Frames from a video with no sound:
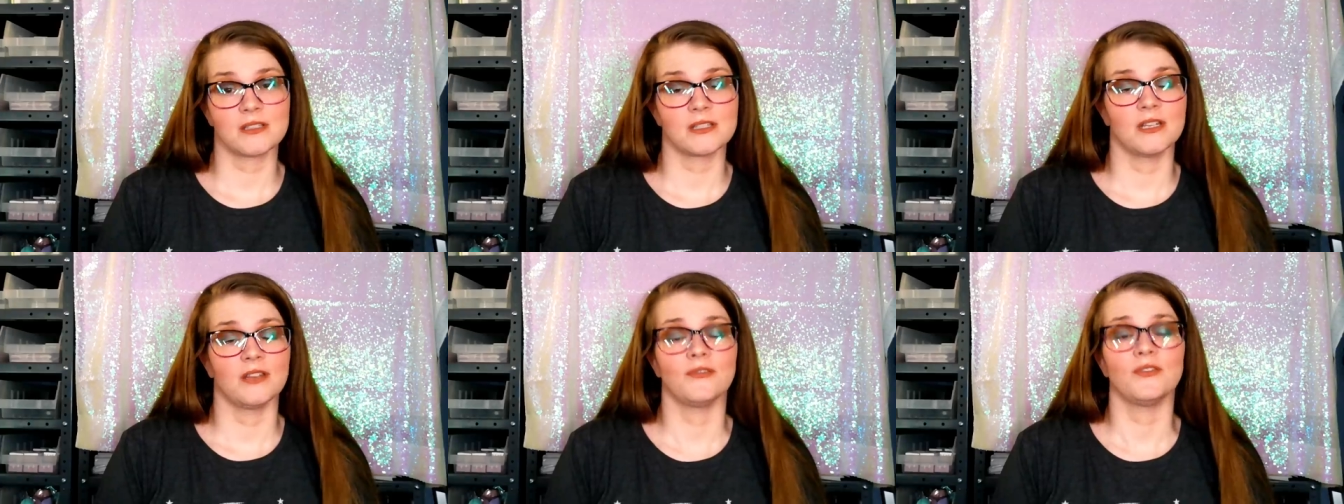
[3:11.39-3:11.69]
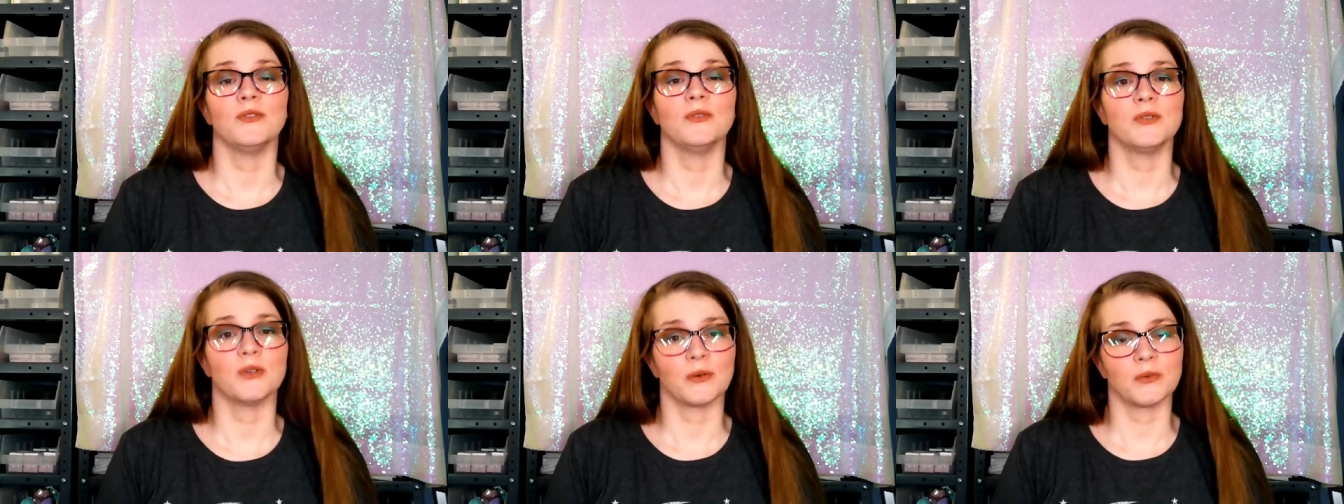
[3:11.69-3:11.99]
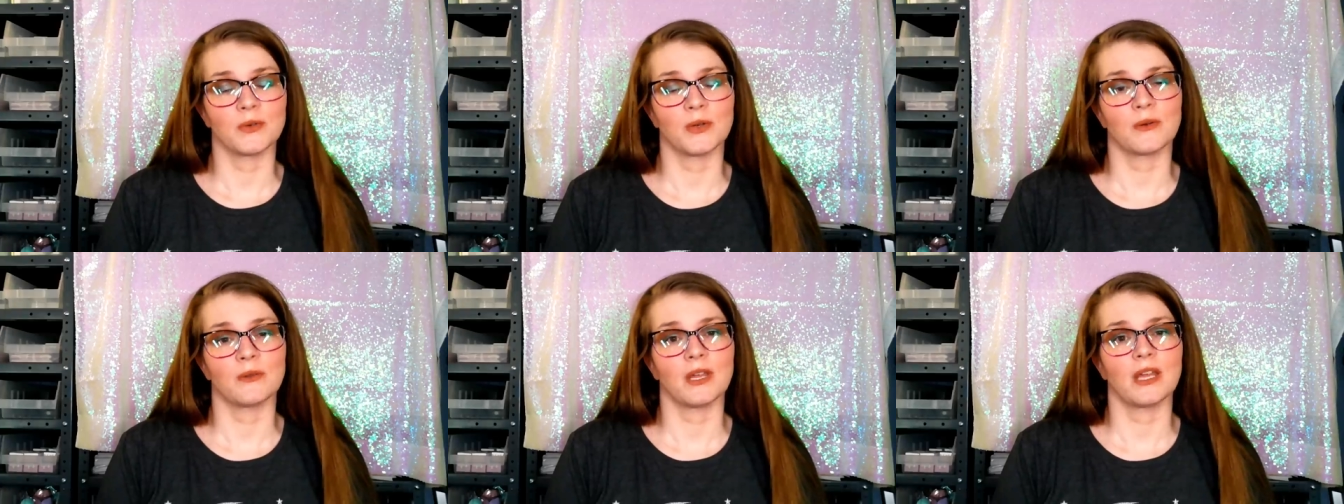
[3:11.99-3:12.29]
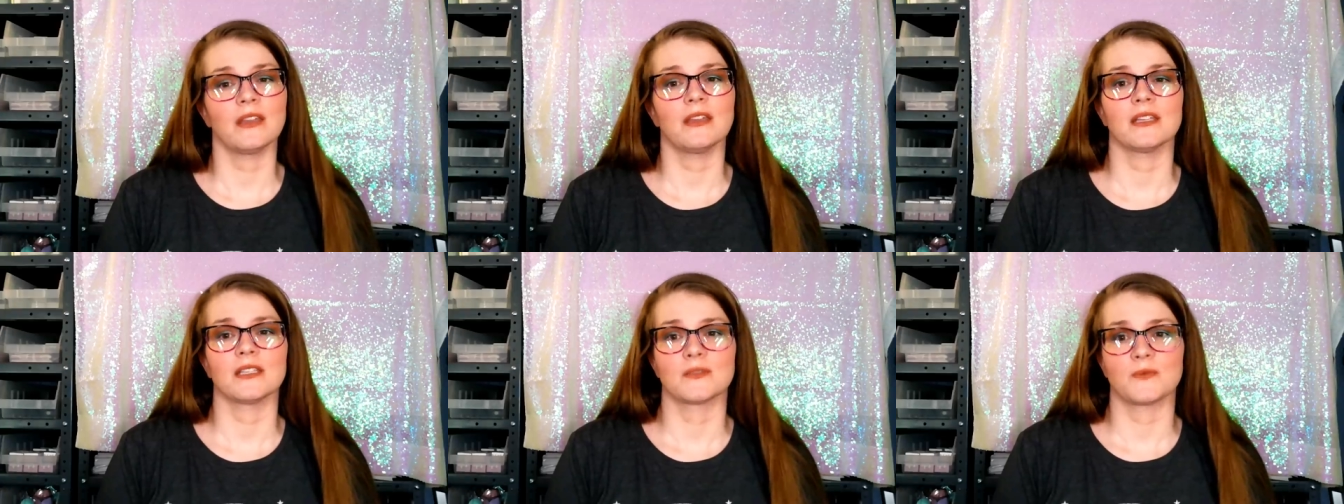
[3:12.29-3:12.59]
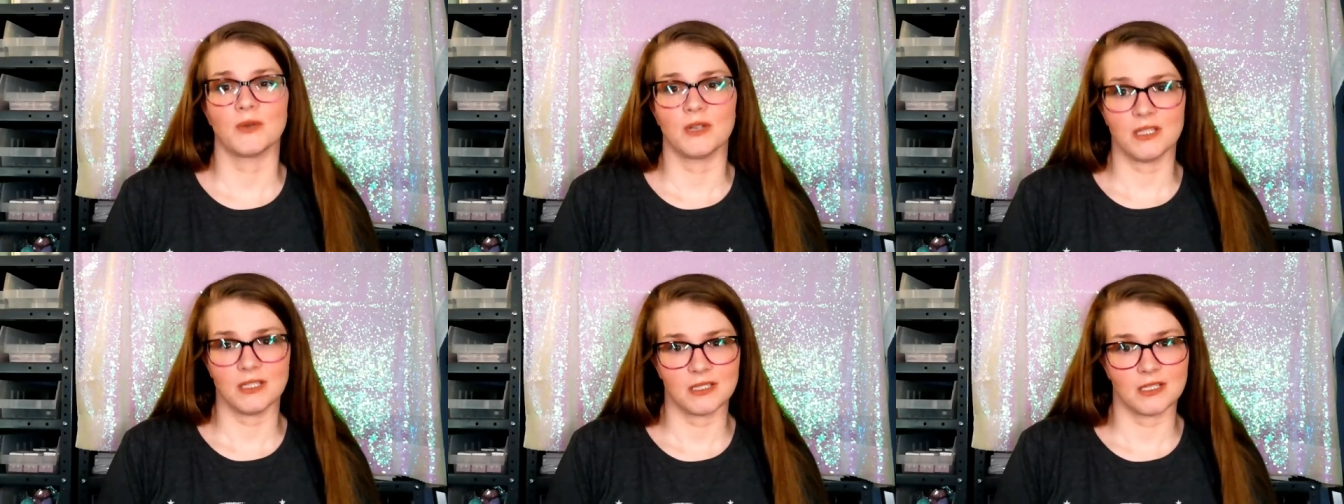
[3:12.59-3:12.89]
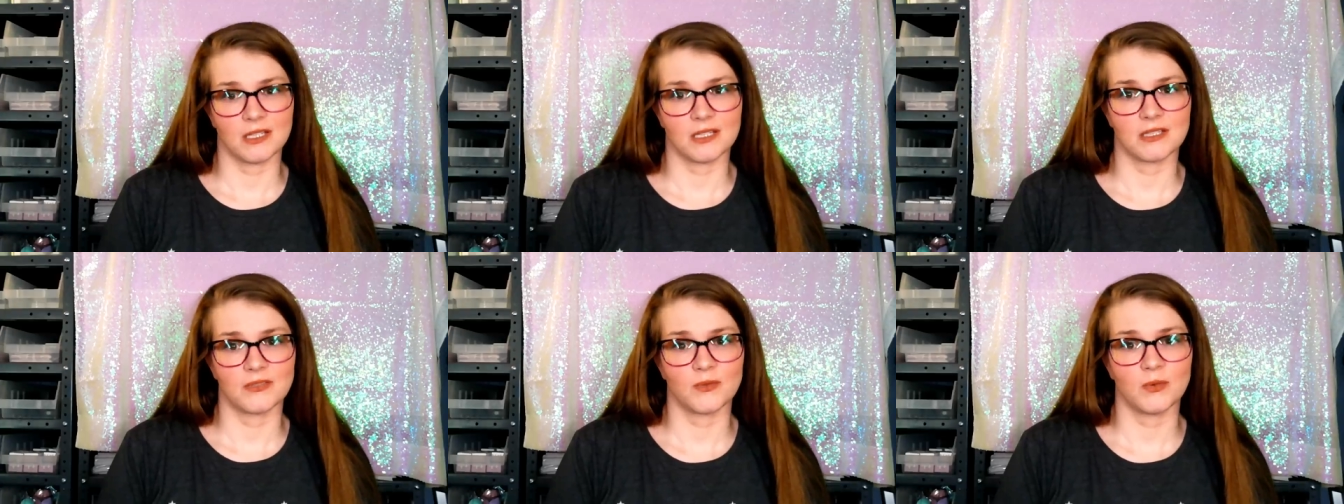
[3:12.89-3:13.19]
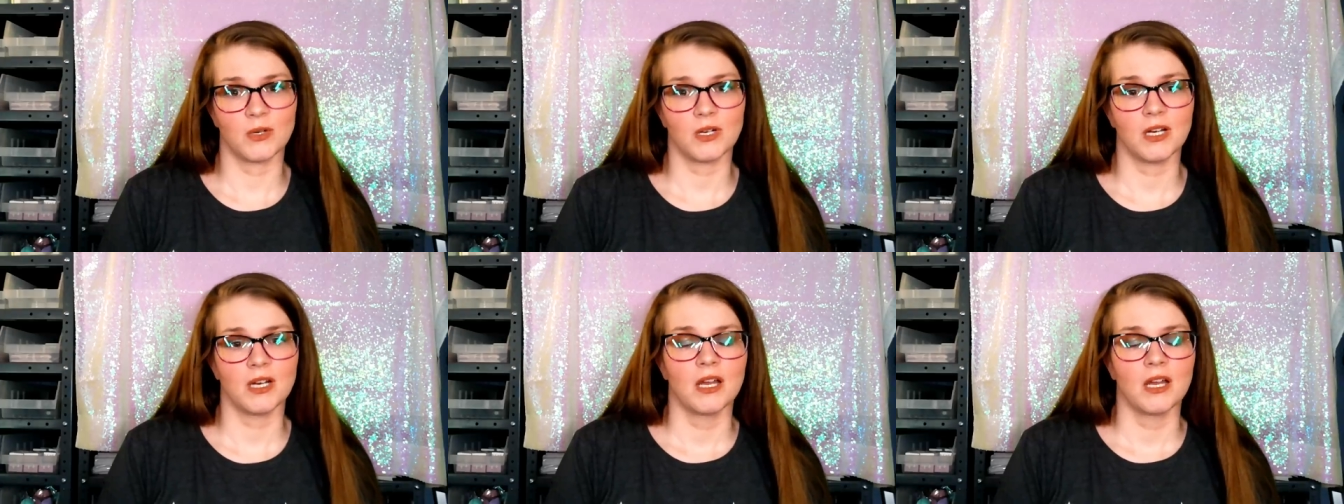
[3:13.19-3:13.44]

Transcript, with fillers: If you don't know that, that's what it stands for.